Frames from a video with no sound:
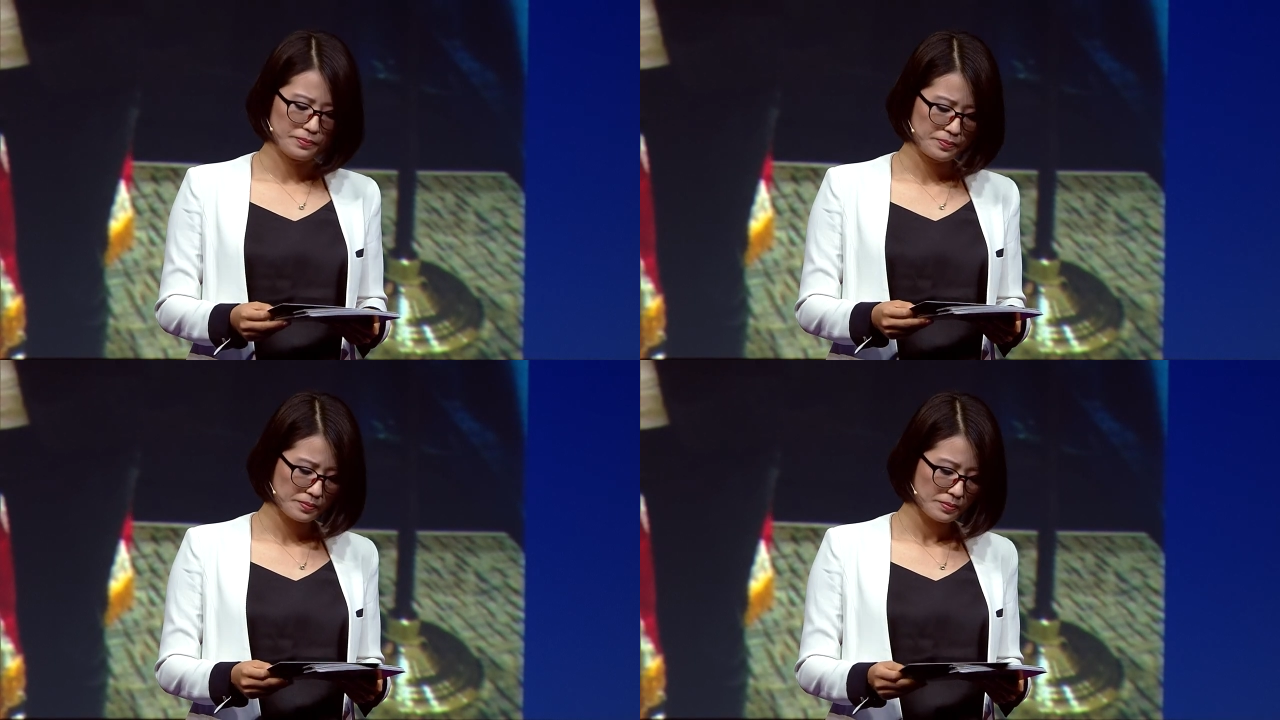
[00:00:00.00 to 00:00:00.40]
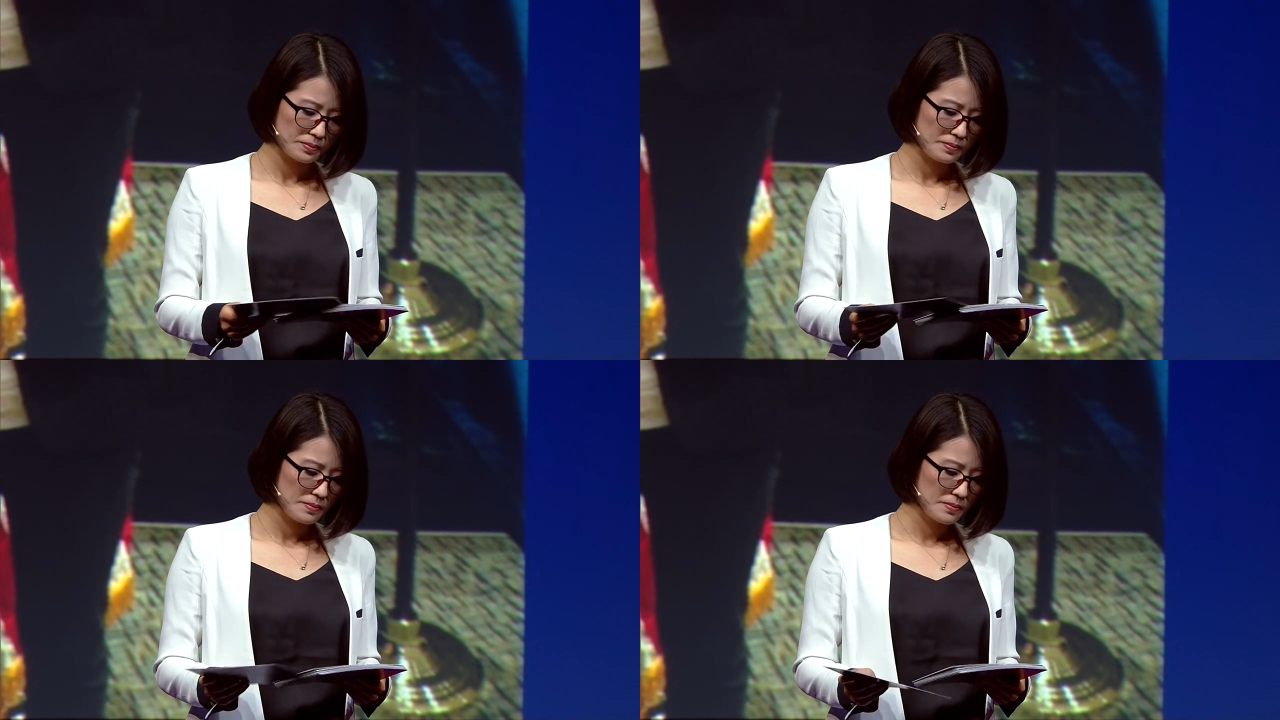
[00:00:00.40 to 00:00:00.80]

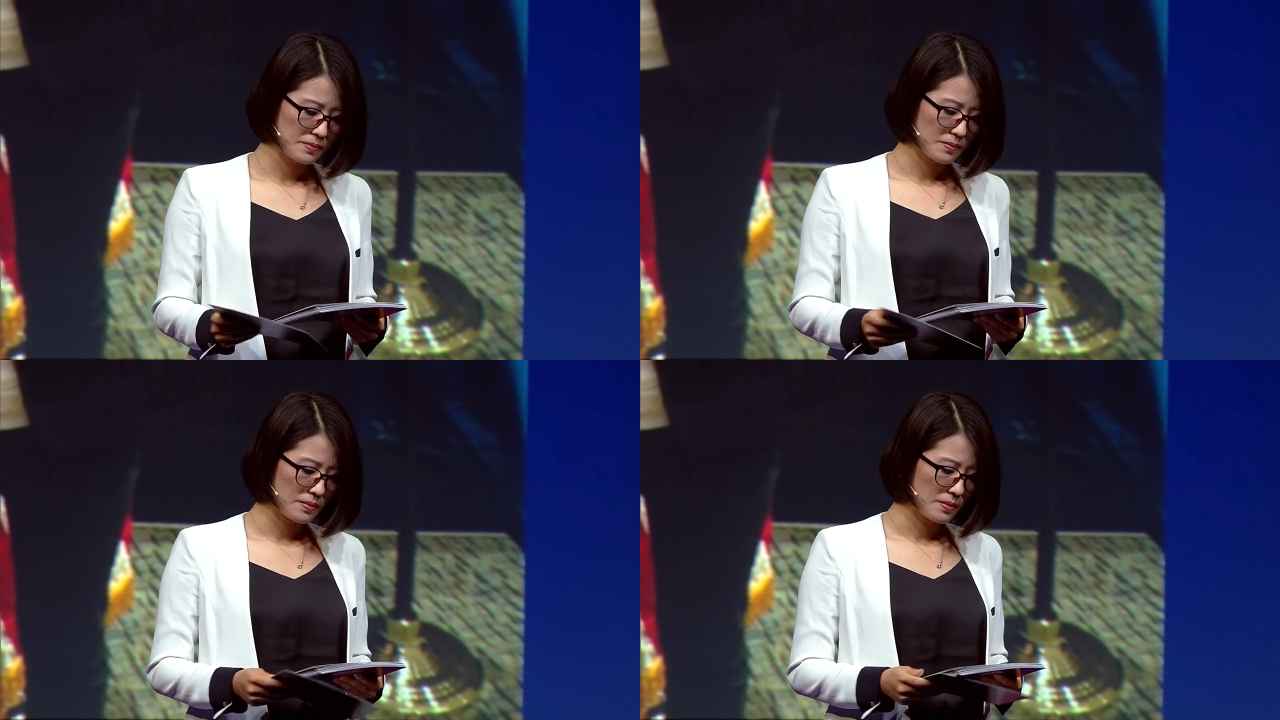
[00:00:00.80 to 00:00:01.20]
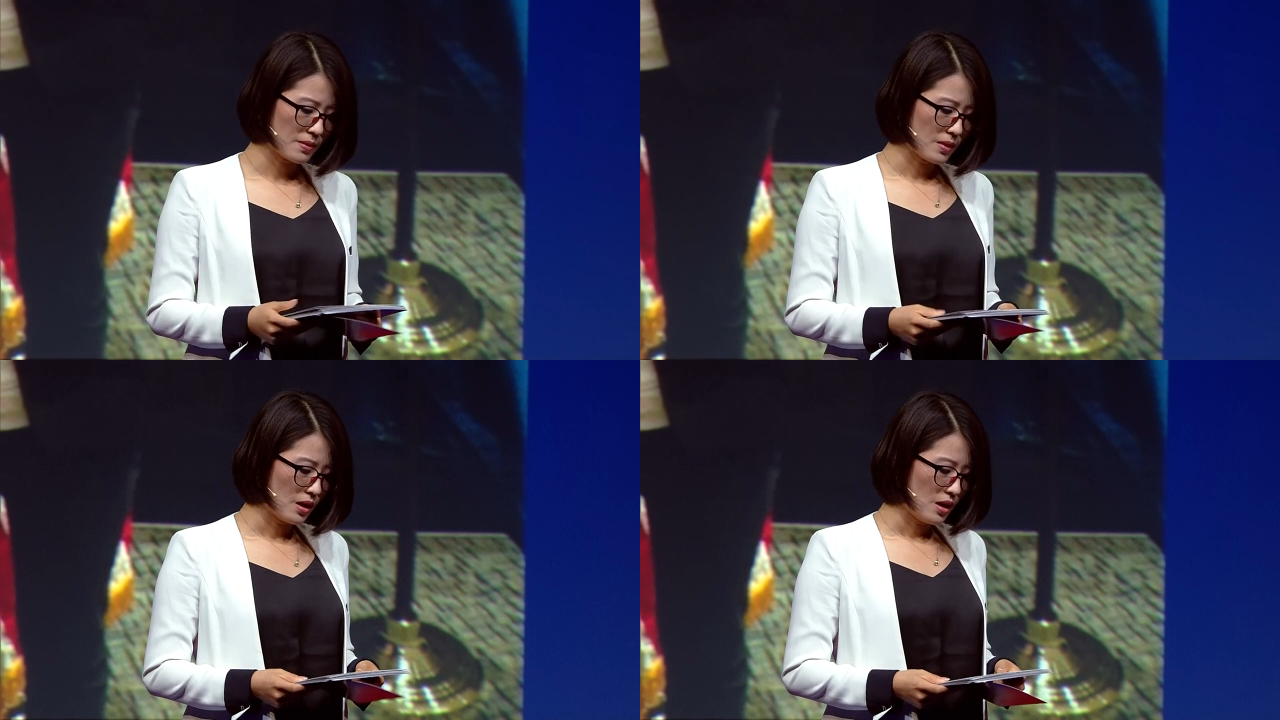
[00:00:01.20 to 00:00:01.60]

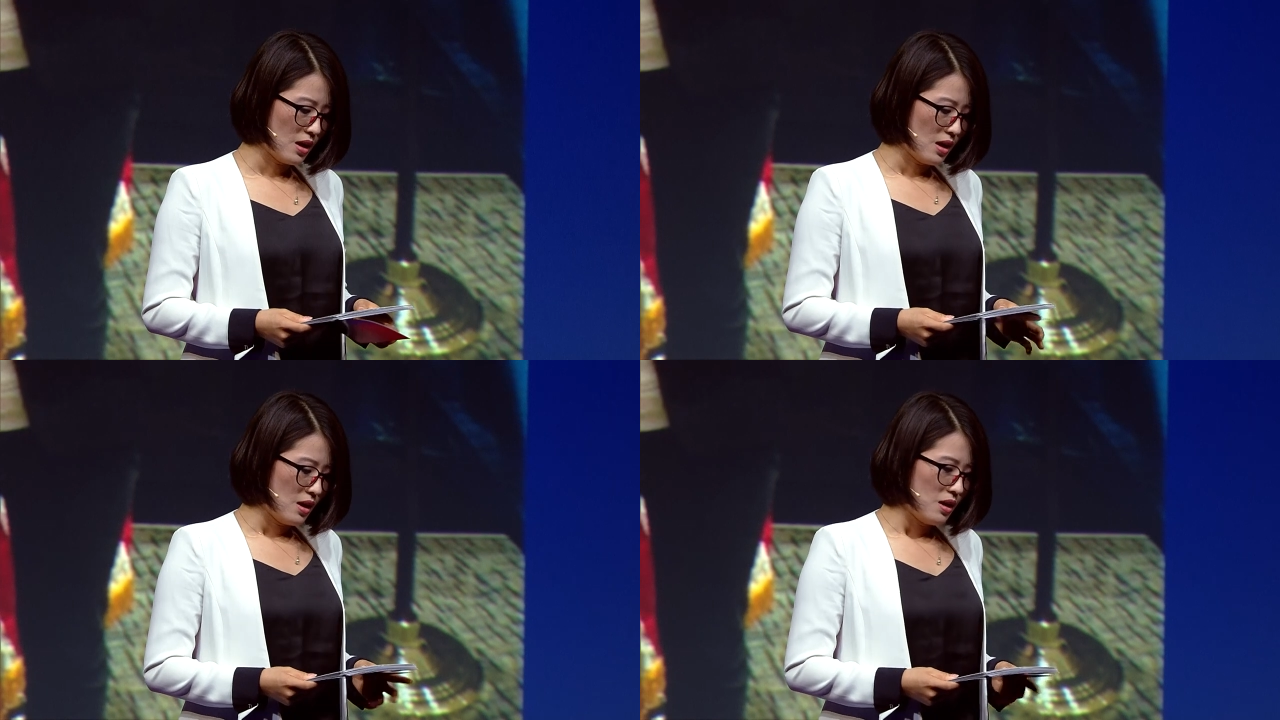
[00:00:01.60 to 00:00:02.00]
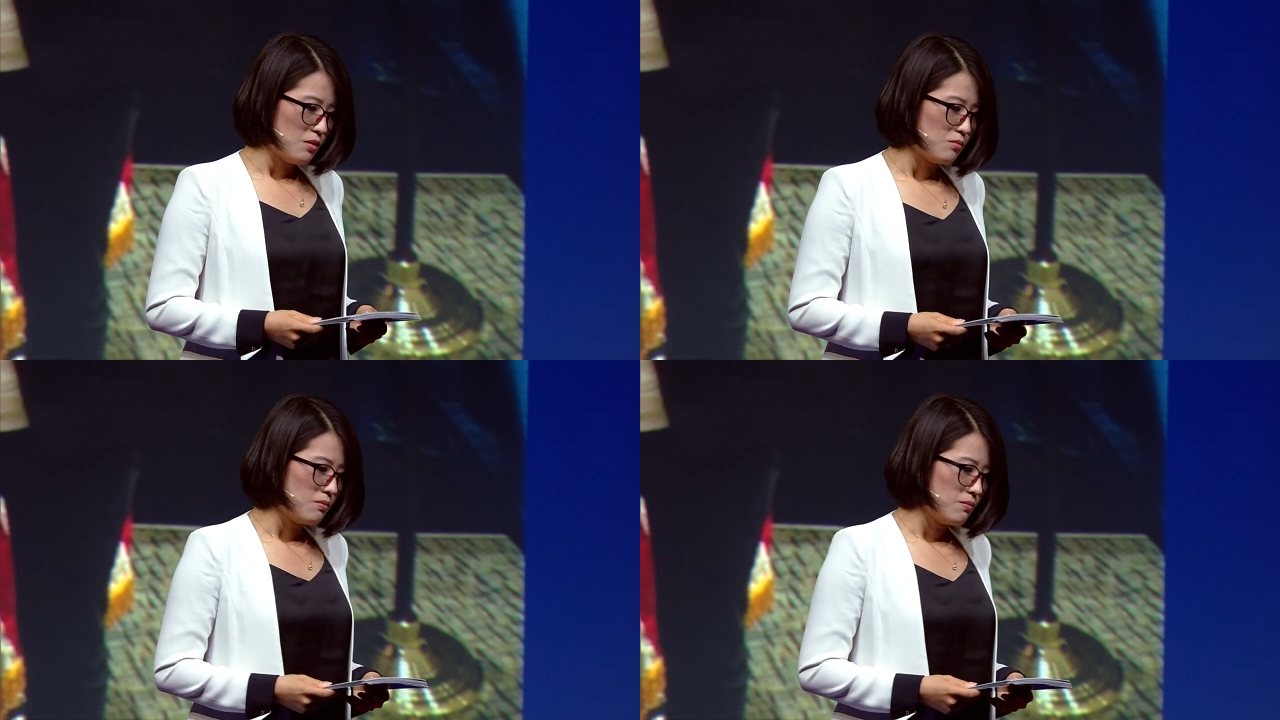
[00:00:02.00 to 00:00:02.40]

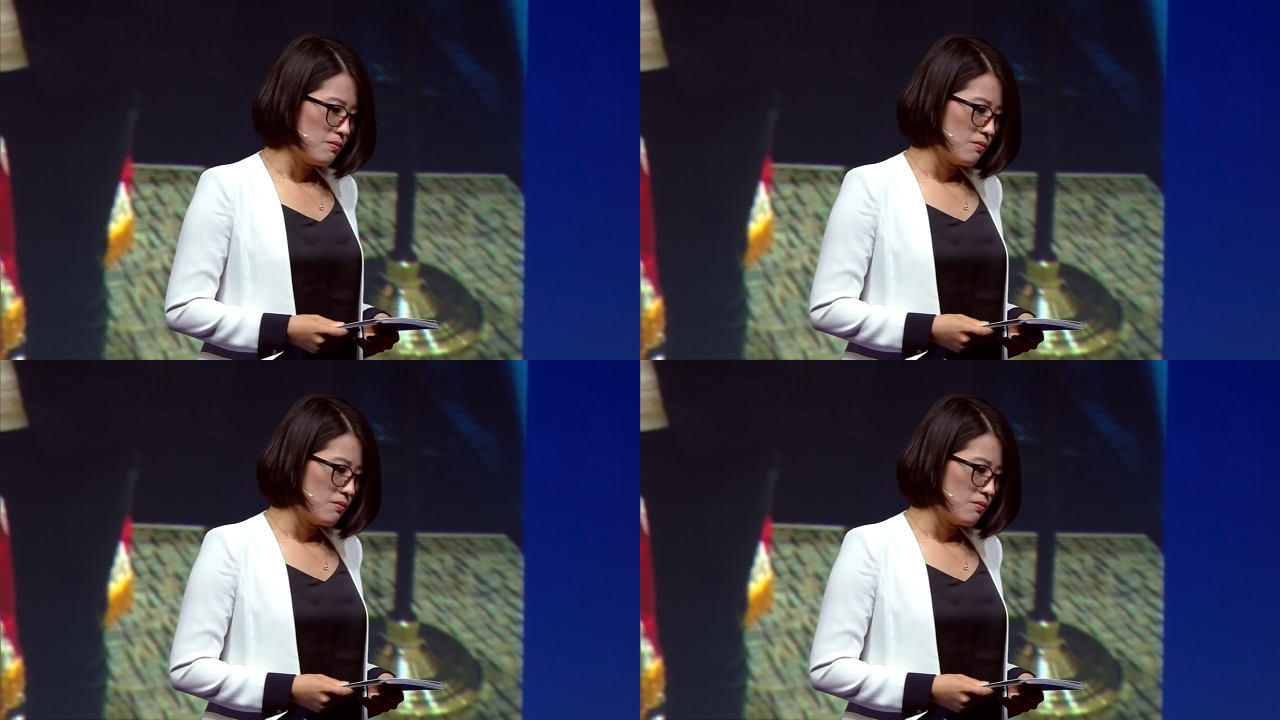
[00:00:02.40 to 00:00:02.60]
(silence)